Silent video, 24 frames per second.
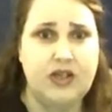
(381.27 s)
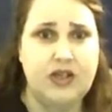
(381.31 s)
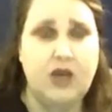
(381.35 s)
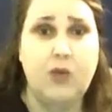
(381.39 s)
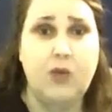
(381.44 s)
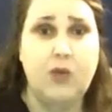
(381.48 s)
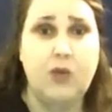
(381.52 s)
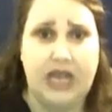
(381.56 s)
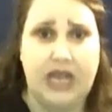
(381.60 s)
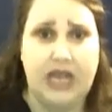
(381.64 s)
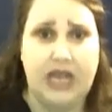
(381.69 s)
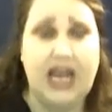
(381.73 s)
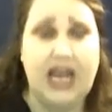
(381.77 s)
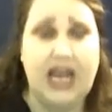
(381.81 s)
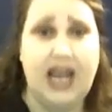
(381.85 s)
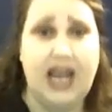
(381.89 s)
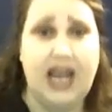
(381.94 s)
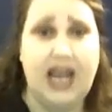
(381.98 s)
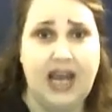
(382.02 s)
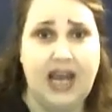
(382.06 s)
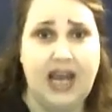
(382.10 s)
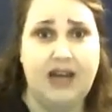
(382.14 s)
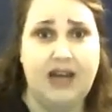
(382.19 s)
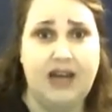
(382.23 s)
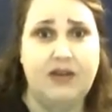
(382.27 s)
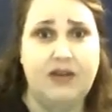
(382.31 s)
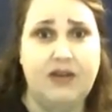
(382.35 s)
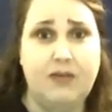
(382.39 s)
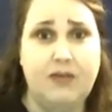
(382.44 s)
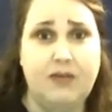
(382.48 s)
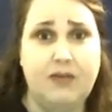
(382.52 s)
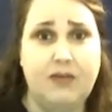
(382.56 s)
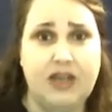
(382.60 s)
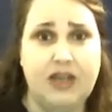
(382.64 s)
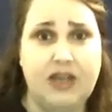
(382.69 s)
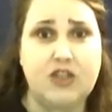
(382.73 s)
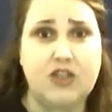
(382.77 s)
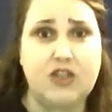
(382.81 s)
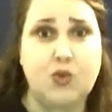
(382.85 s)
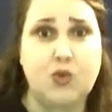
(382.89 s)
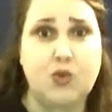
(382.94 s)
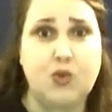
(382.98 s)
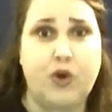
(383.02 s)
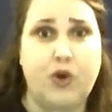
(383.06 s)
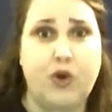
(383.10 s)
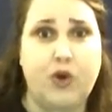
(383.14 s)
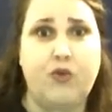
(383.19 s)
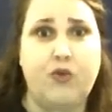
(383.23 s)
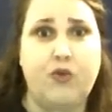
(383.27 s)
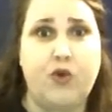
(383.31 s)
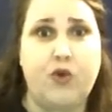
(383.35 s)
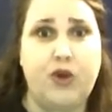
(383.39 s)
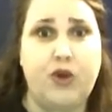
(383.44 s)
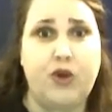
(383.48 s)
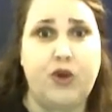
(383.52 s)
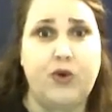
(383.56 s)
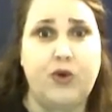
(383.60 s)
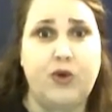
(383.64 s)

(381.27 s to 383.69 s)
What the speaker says: We can make this work for you.